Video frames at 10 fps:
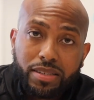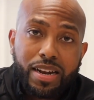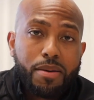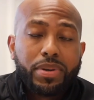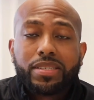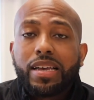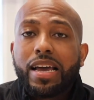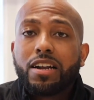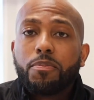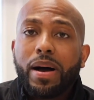and I'm
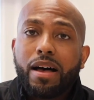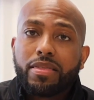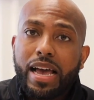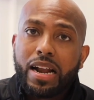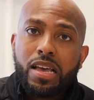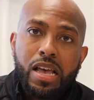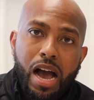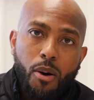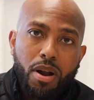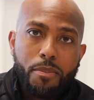excited about that.
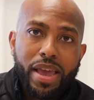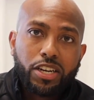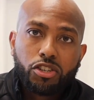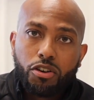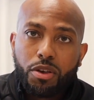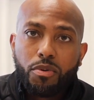I want to make sure that we're